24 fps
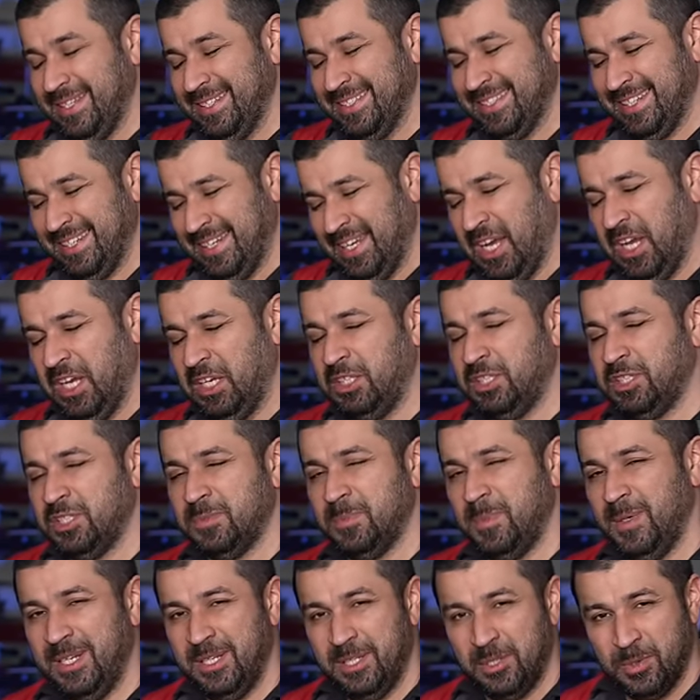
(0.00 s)
is an
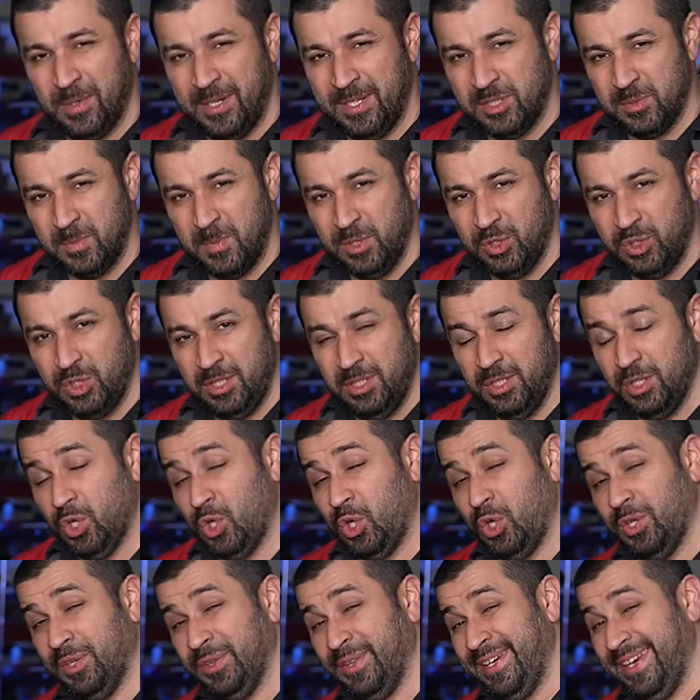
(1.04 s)
eight-speed transmission
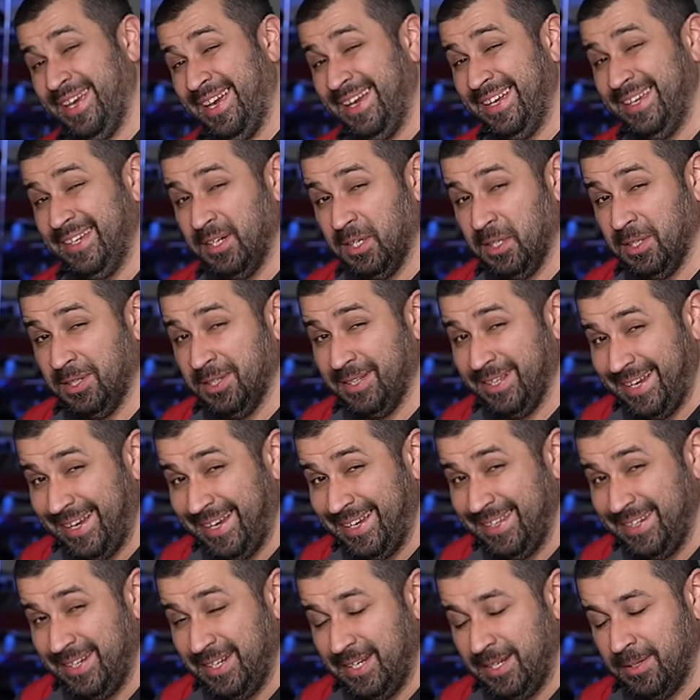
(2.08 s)
called the A L
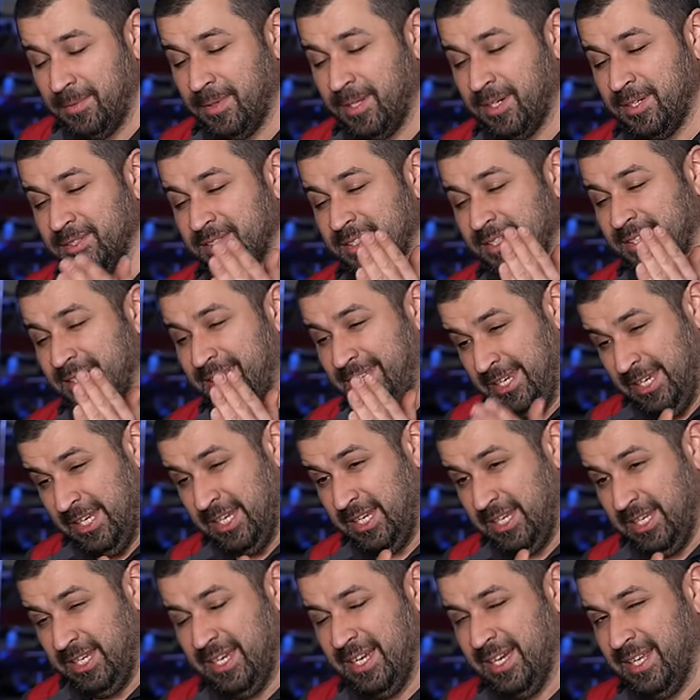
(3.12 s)
eighty. There's an
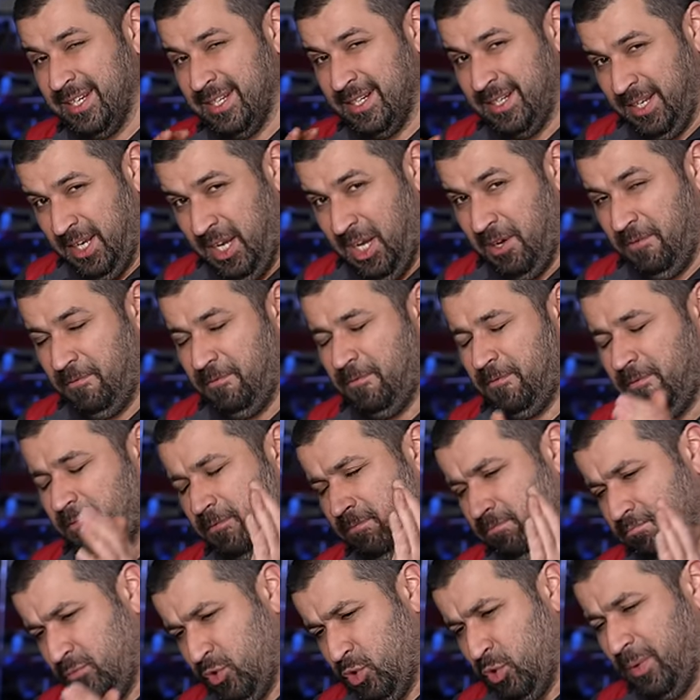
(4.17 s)
E and an
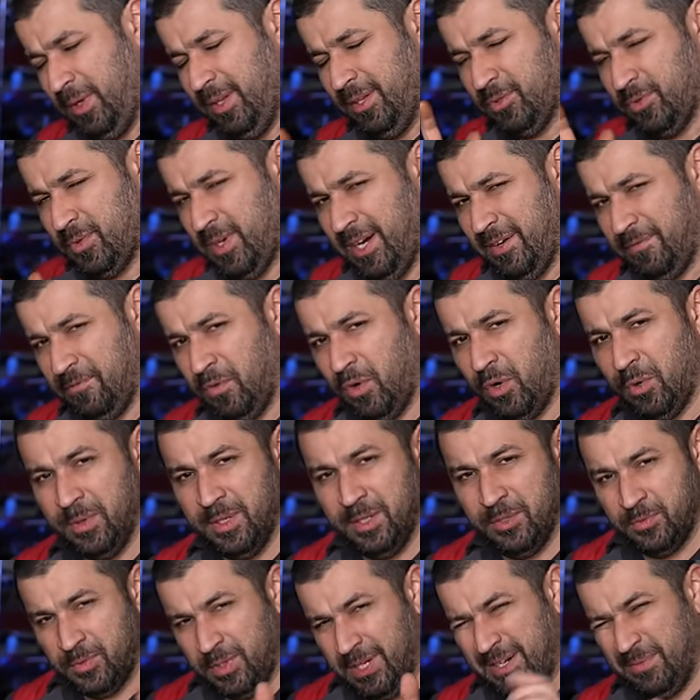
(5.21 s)
F, two-wheel drive,
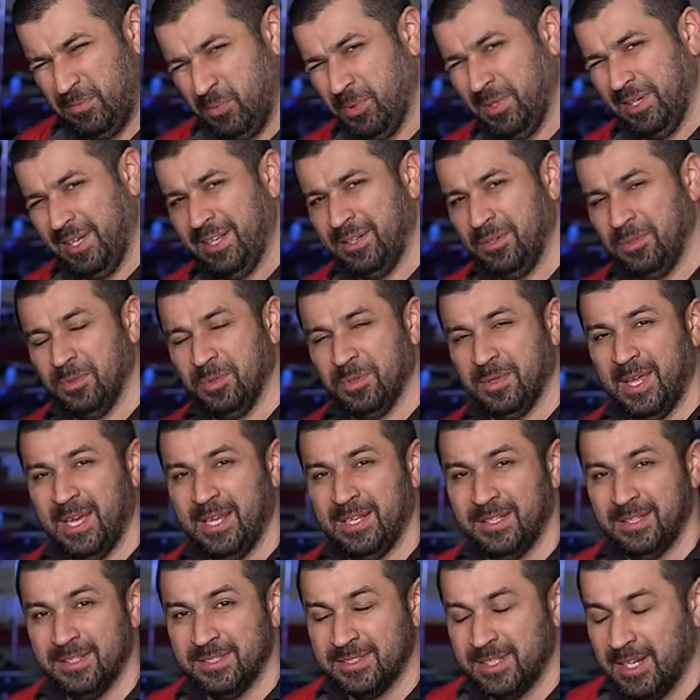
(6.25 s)
four-wheel drive. We'll get into
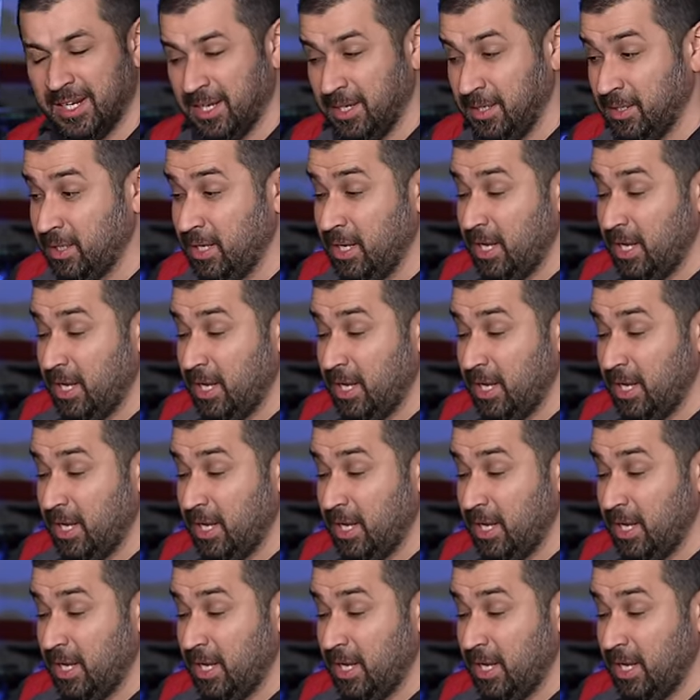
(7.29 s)
that in a second.